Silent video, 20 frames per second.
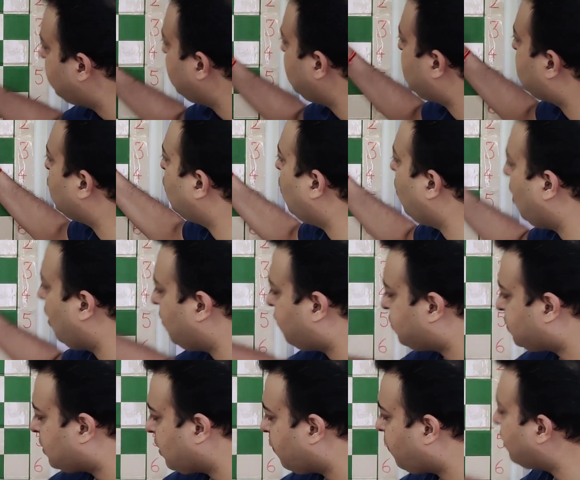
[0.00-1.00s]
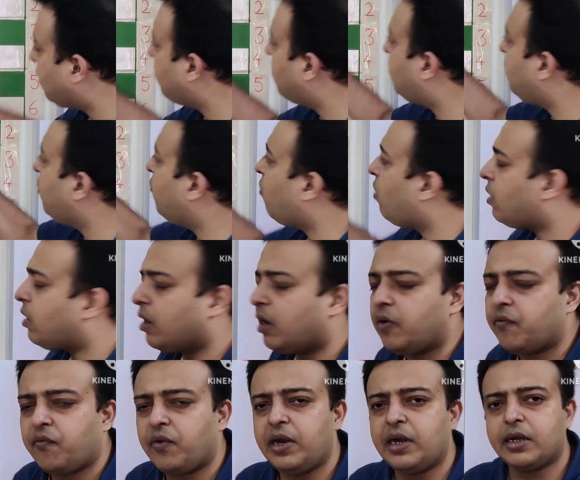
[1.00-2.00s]
b2, f7,
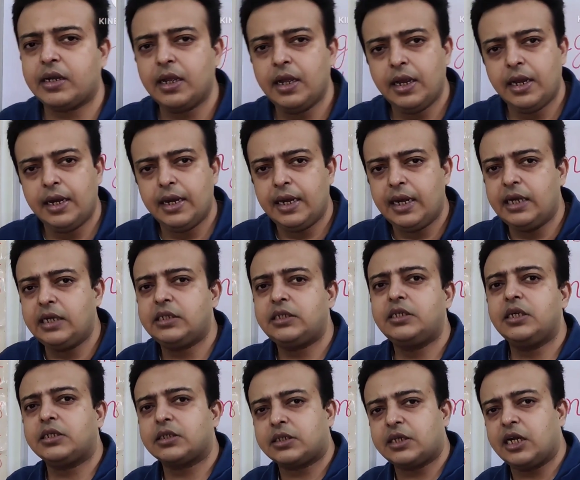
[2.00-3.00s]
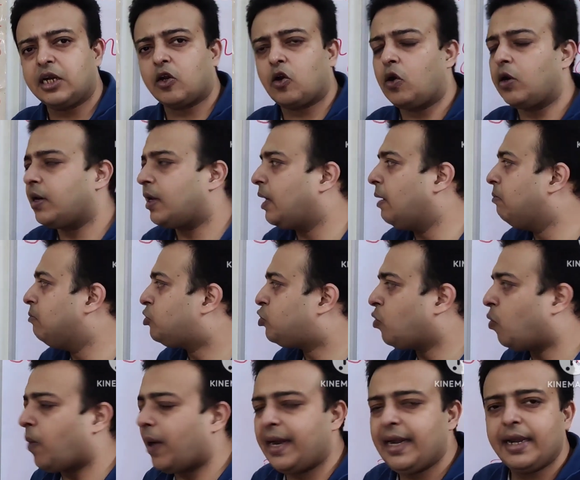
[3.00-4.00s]
b1, f8, it's just a drawn game.
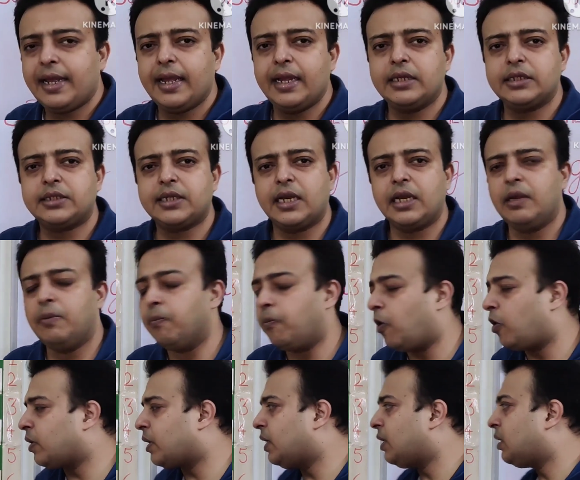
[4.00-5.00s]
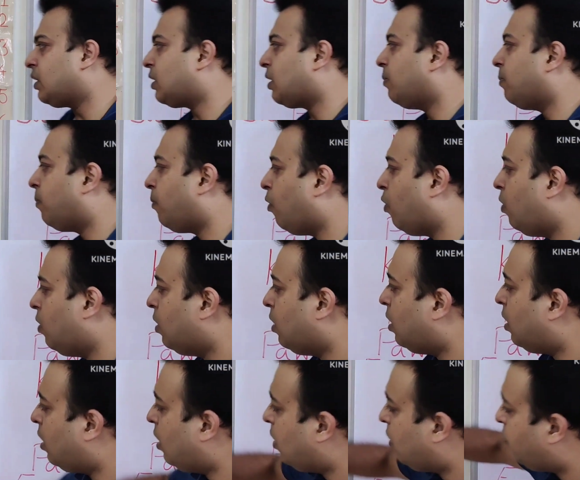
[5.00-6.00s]
So white gains an important
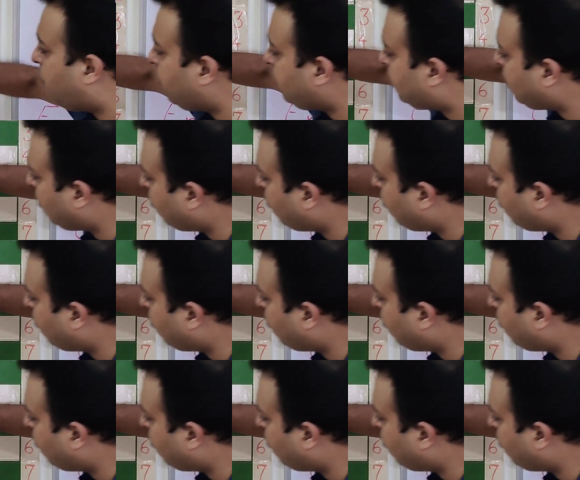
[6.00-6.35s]
tempo with